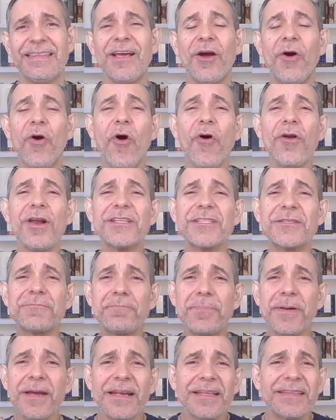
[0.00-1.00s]
The Holy
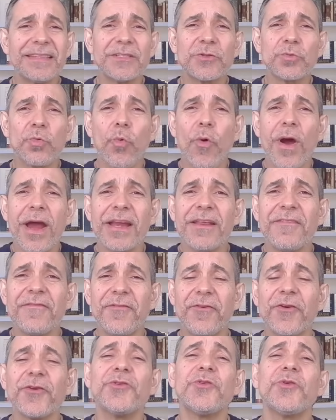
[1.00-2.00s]
Spirit is
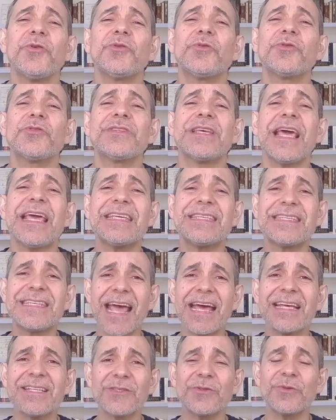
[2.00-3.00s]
waiting for you to say
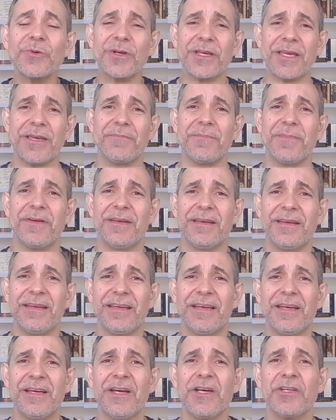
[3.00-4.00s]
yes to him,
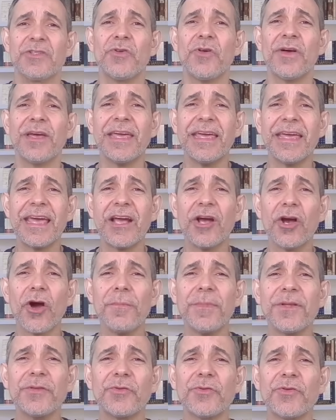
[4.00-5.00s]
so he can
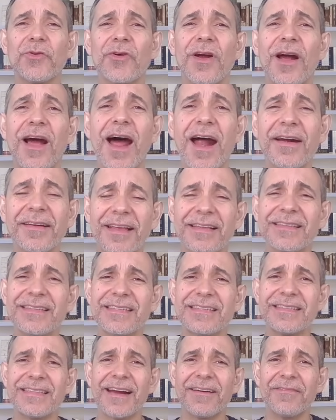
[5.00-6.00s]
come into your heart
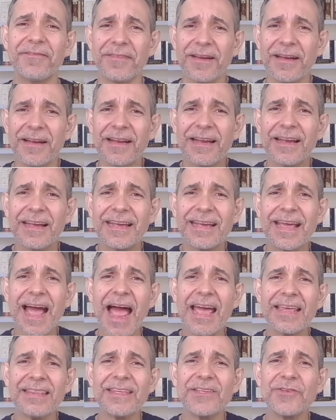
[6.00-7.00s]
and start
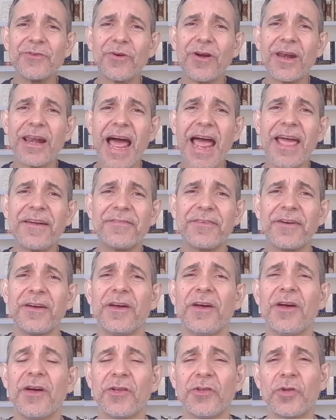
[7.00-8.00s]
guiding your life
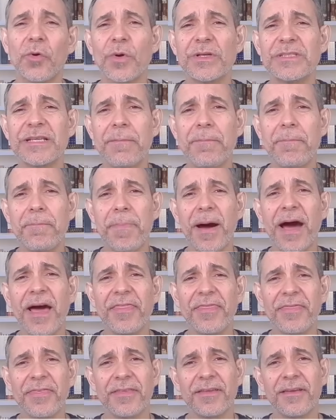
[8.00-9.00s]
towards a
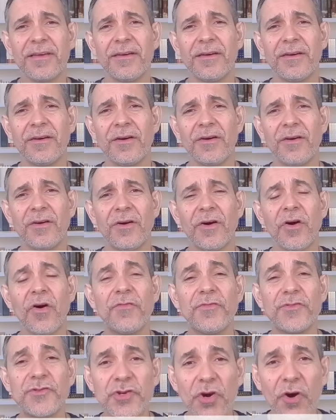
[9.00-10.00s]
path
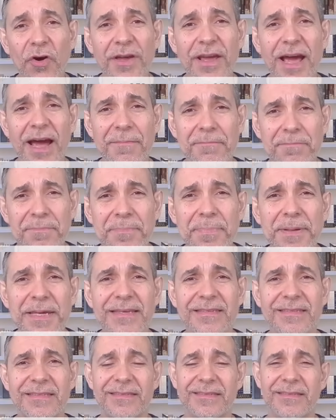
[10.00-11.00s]
of joy and
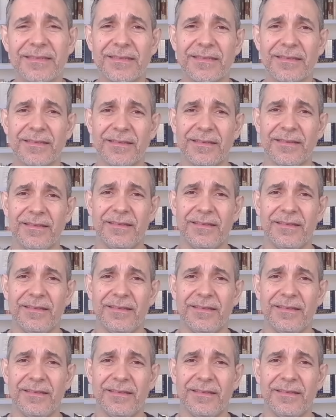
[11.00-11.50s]
peace.